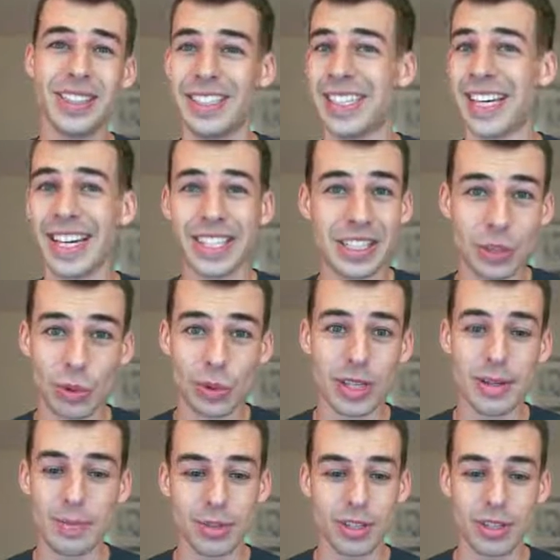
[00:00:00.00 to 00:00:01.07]
it kind of
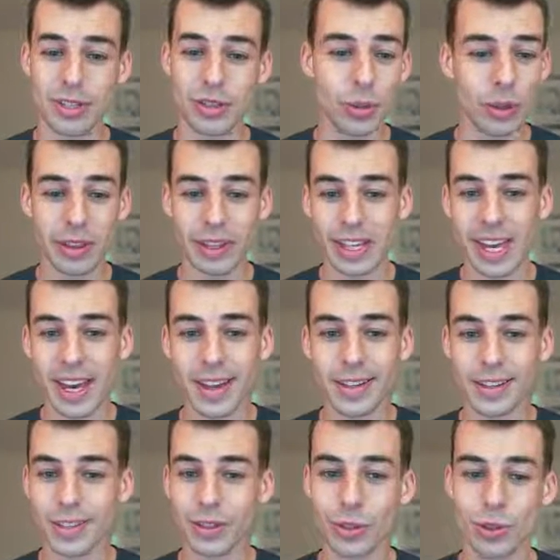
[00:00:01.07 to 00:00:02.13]
screams a 2 to the k
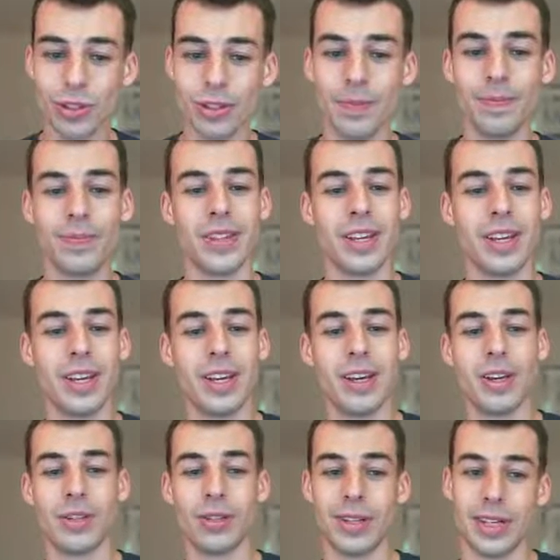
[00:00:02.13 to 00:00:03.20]
solution.
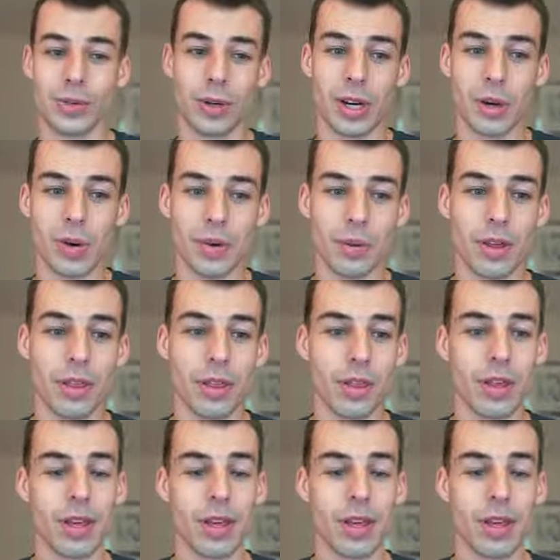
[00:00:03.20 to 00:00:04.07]
So that's what I went with.